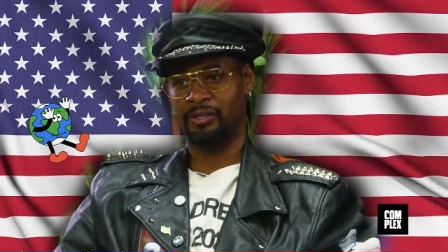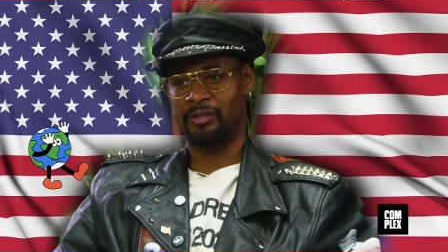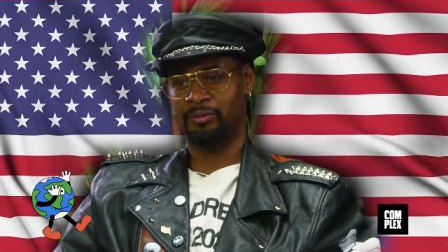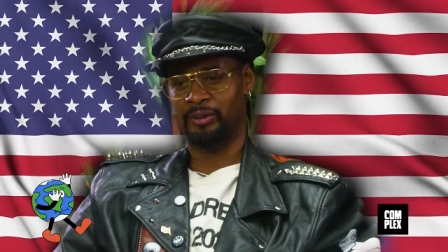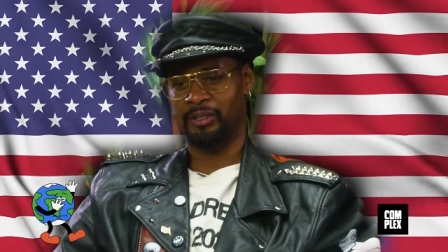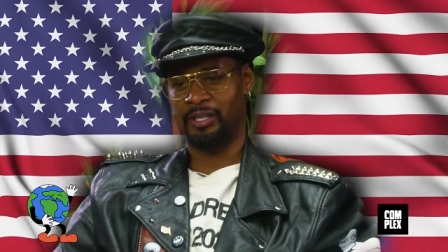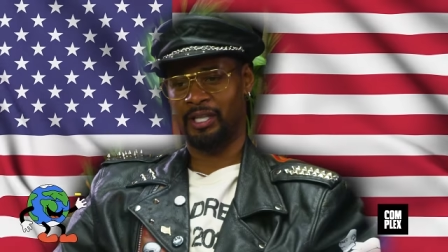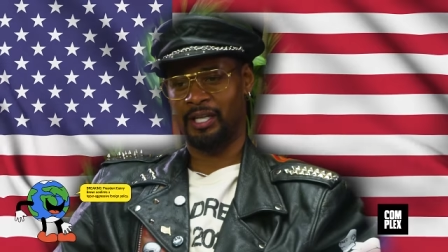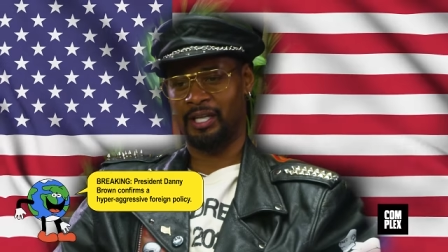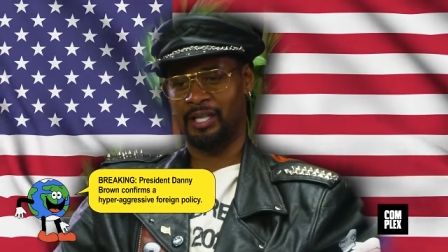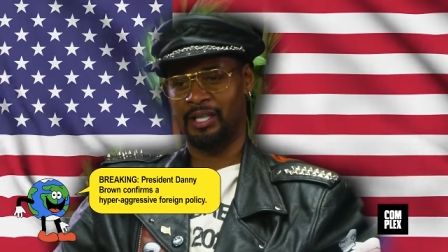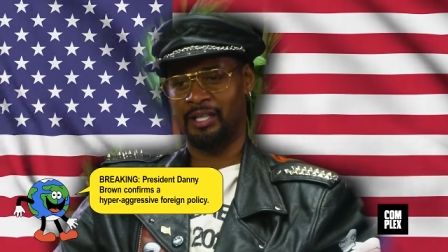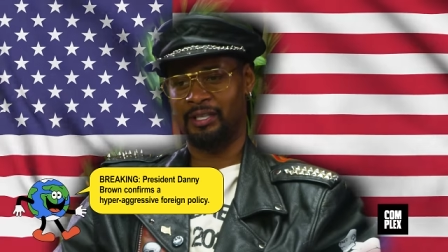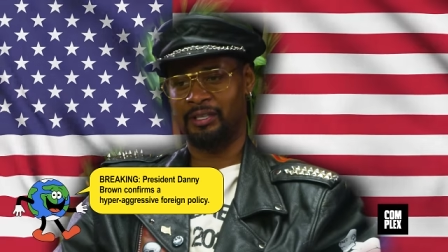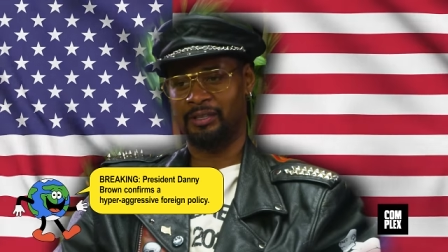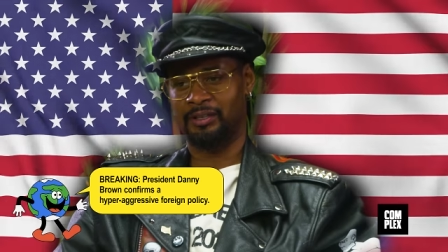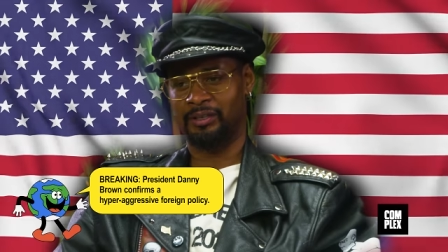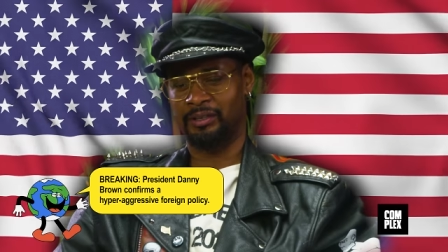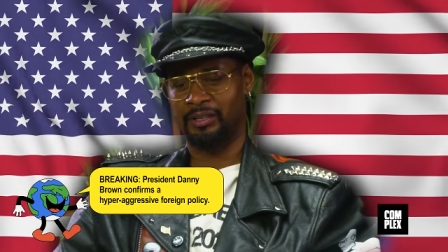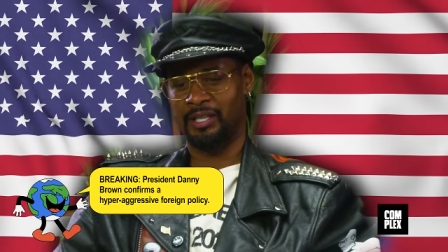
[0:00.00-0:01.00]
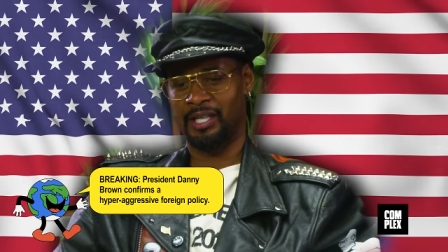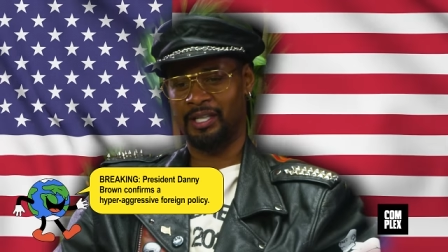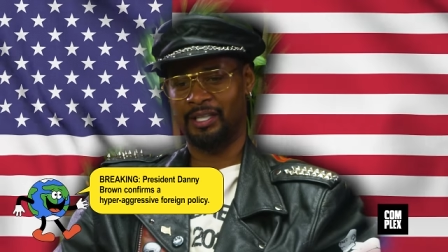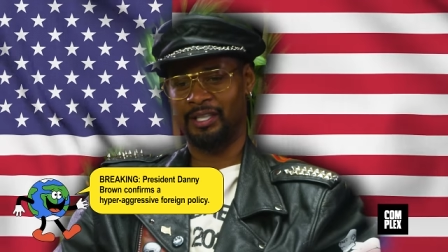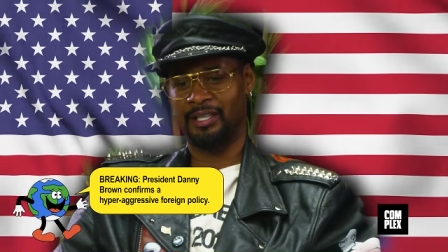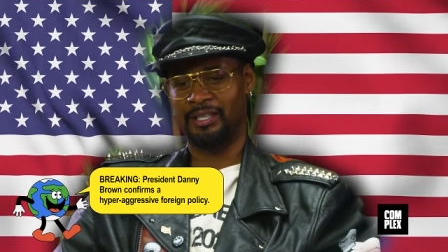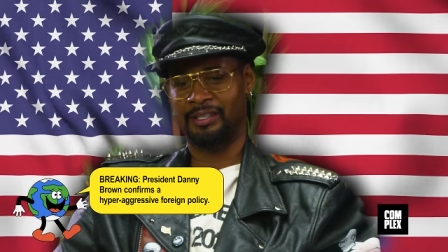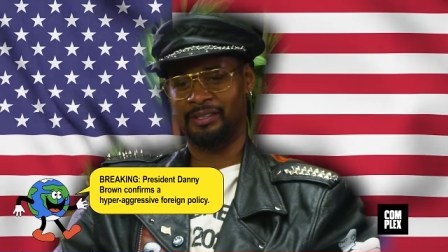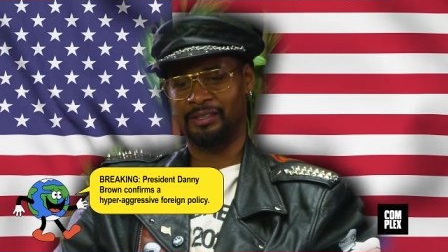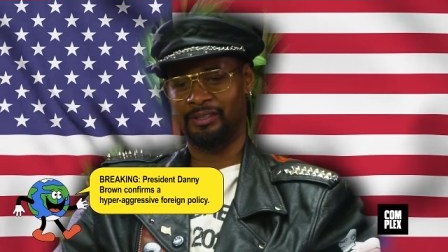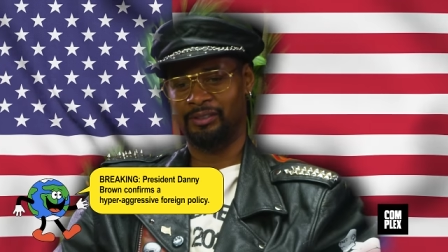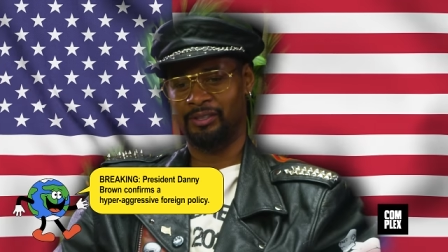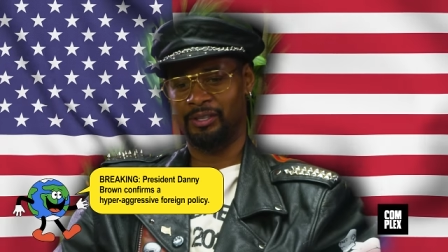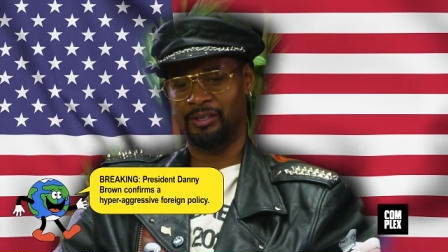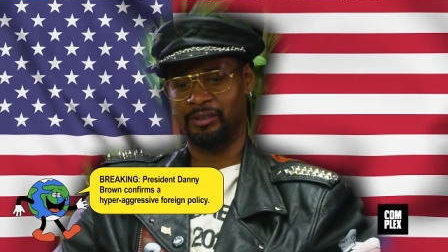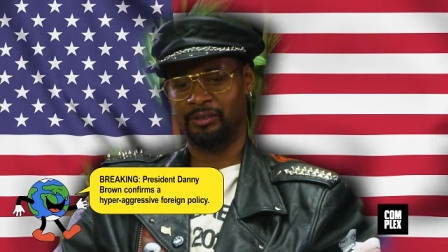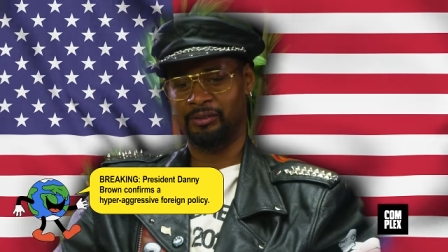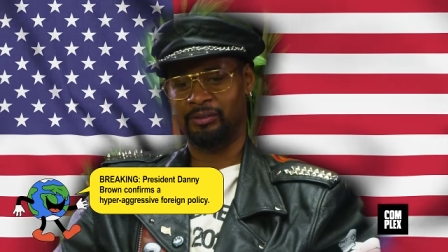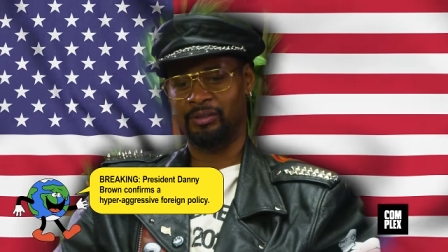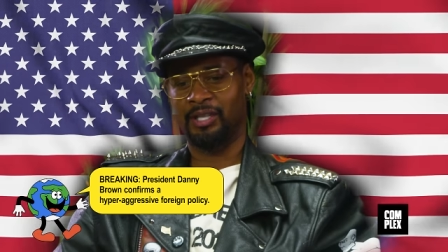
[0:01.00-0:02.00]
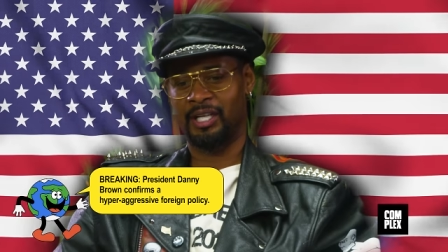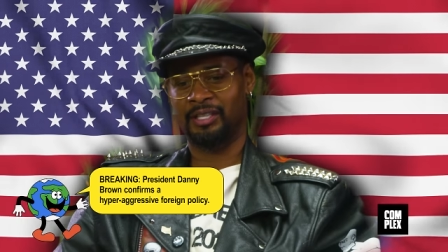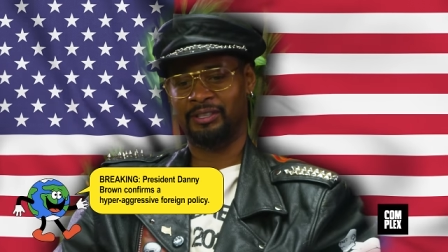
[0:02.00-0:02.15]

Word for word: You know what I'm saying? I can't, I can't, you know,